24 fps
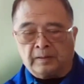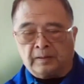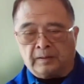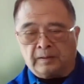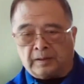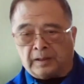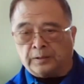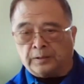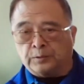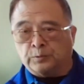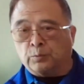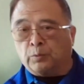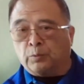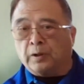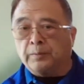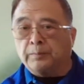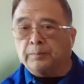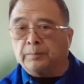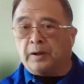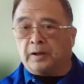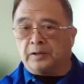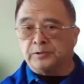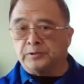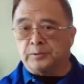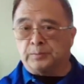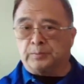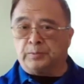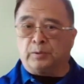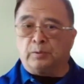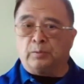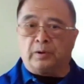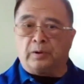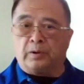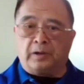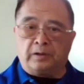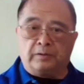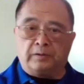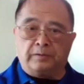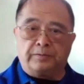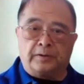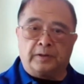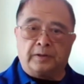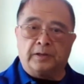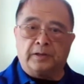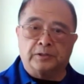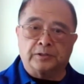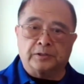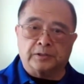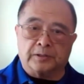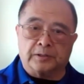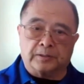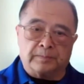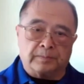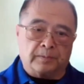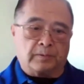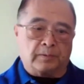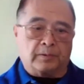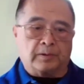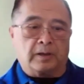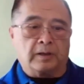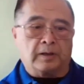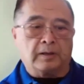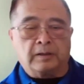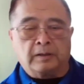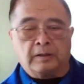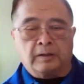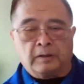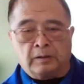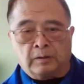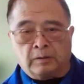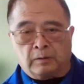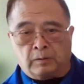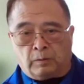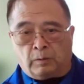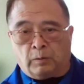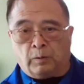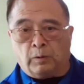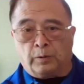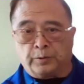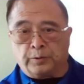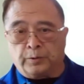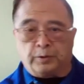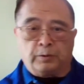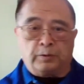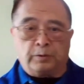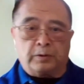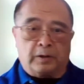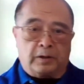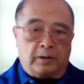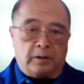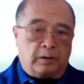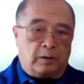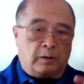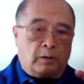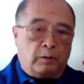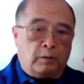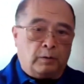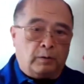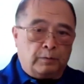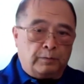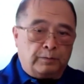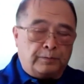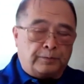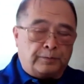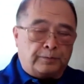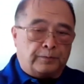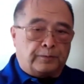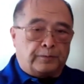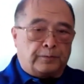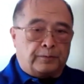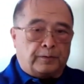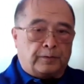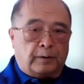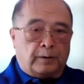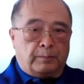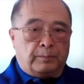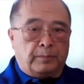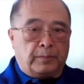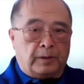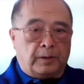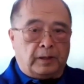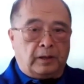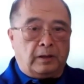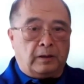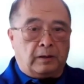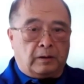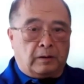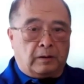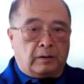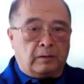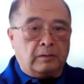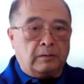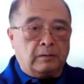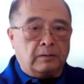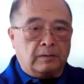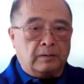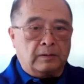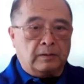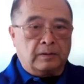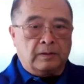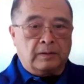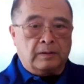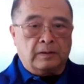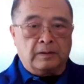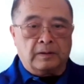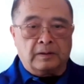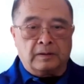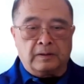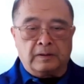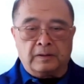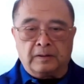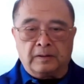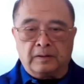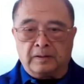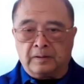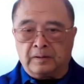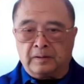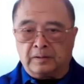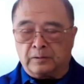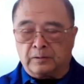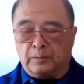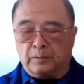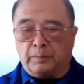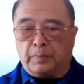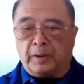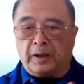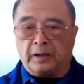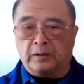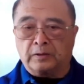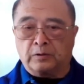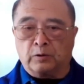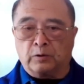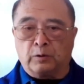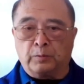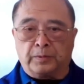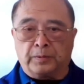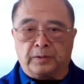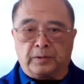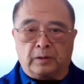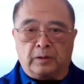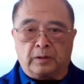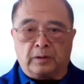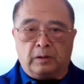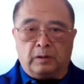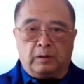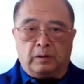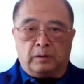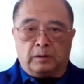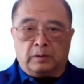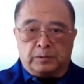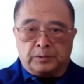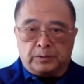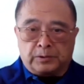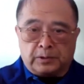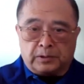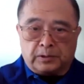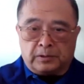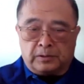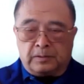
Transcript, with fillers: That's one possible way to finish it, okay? Or you can go from here to back to open close.